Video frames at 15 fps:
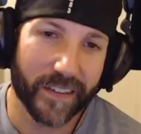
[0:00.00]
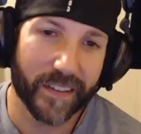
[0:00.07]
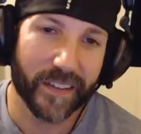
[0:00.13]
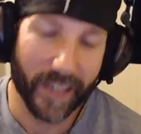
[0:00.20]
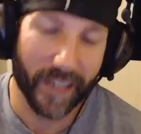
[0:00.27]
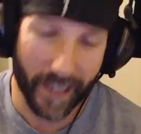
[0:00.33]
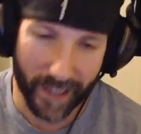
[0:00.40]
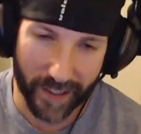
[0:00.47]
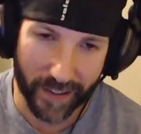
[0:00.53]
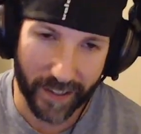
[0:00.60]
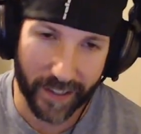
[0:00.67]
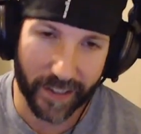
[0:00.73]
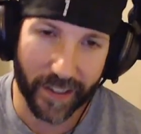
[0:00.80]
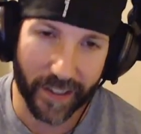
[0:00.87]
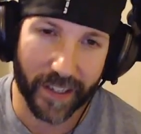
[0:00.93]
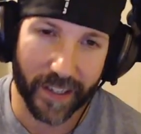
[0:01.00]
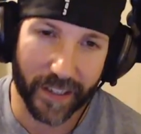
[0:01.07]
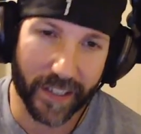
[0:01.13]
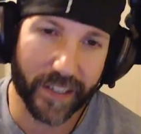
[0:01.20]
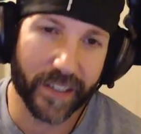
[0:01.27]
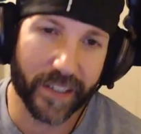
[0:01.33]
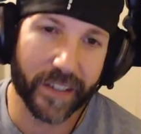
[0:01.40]
Yeah, and
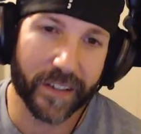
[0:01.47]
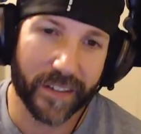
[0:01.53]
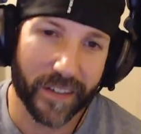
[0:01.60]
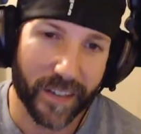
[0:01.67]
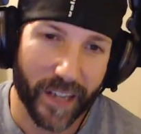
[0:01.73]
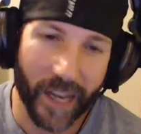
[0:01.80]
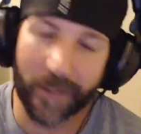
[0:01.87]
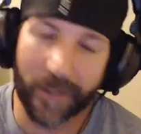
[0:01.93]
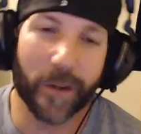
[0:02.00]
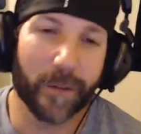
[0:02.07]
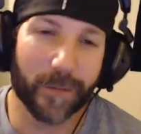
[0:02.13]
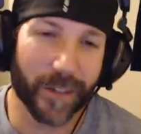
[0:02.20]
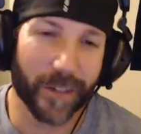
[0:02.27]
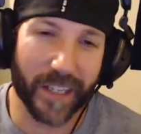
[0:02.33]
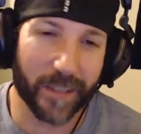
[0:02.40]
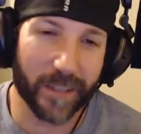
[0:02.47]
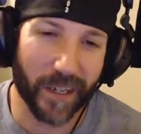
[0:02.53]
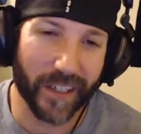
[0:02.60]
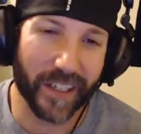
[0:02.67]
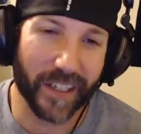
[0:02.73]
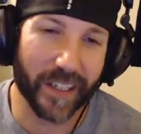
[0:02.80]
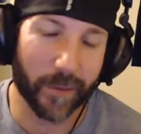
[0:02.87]
Gideon. Everyone forgets
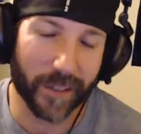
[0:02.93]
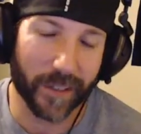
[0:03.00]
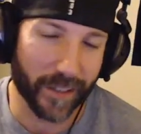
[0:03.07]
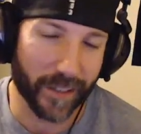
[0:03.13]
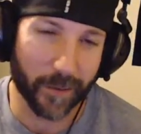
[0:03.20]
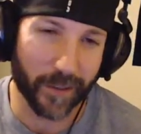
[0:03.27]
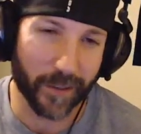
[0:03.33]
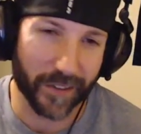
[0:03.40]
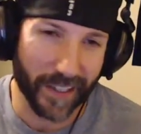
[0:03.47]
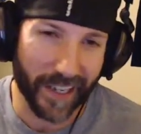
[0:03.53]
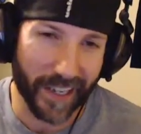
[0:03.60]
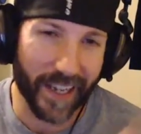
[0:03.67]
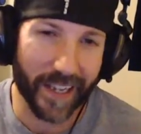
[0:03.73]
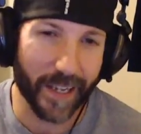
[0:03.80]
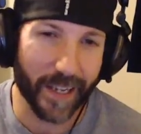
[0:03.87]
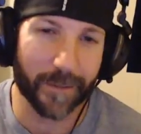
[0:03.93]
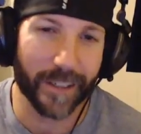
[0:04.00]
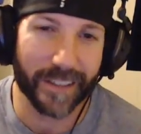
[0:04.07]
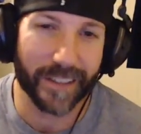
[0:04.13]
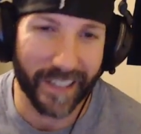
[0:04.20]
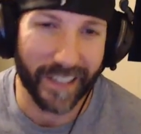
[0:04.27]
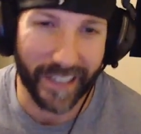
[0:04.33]
about Gideon because everyone's like, ah, yeah,
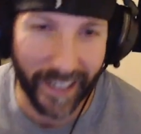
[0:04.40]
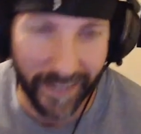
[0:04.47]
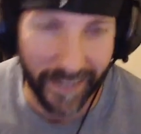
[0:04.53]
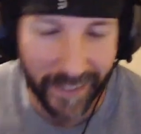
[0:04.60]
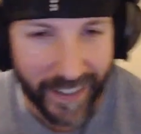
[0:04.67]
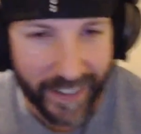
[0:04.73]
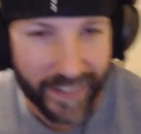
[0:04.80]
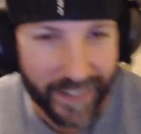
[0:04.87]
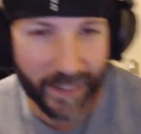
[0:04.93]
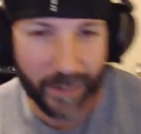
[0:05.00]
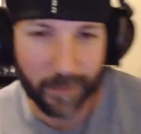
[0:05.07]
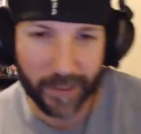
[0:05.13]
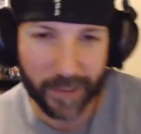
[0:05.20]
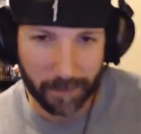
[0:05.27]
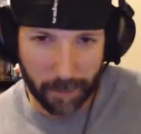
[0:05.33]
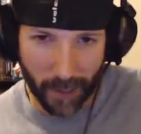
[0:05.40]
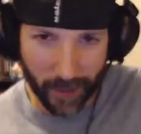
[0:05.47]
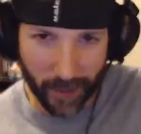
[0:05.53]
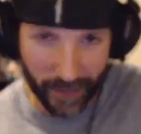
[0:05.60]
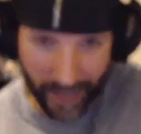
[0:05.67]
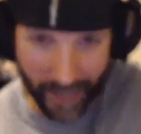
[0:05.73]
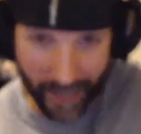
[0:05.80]
fuck that guy. Mr.
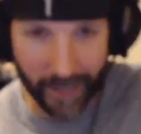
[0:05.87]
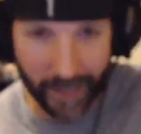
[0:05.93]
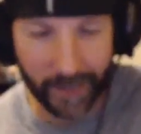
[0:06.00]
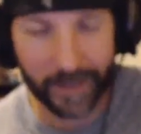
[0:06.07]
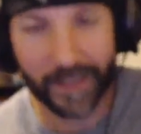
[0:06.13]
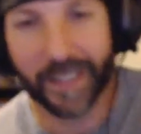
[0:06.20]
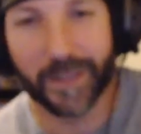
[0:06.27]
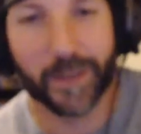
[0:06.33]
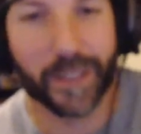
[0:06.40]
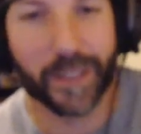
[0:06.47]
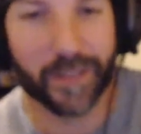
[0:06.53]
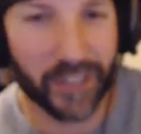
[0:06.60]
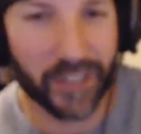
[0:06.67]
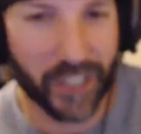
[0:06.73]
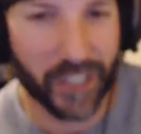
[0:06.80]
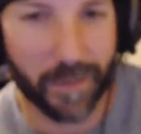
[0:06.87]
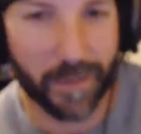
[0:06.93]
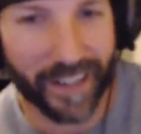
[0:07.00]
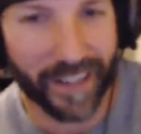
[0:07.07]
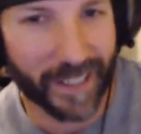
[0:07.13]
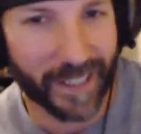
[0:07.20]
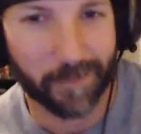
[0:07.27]
Ponytail. Who gives a shit
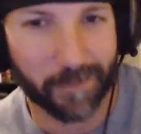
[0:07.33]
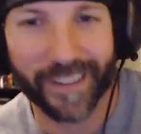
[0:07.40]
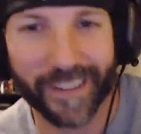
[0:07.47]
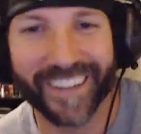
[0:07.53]
about him?